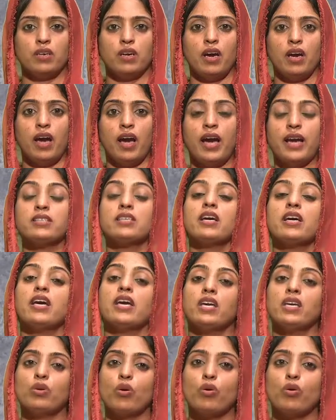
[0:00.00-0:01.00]
and
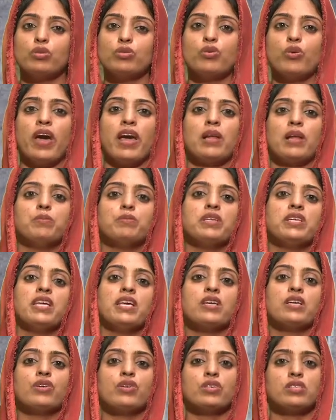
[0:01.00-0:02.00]
it also helped in
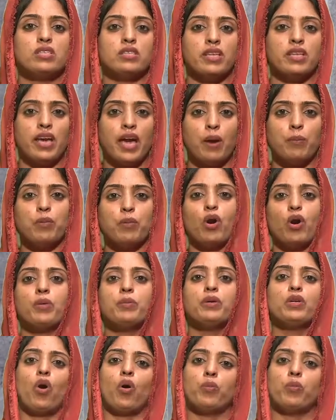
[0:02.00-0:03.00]
increasing the
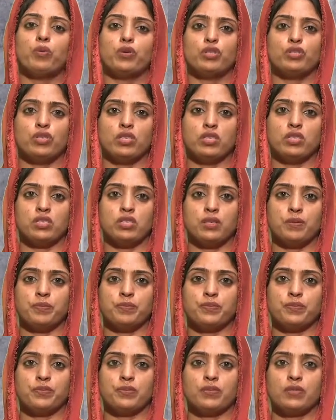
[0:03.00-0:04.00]
employment opportunity.
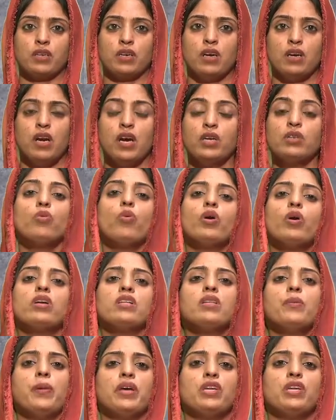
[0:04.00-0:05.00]
Now, what are
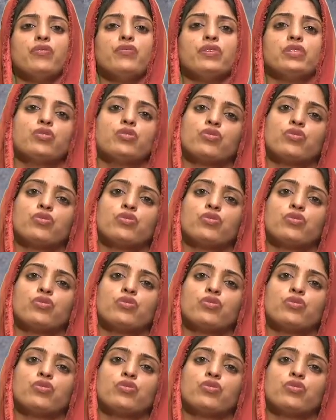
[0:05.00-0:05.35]
the benefits to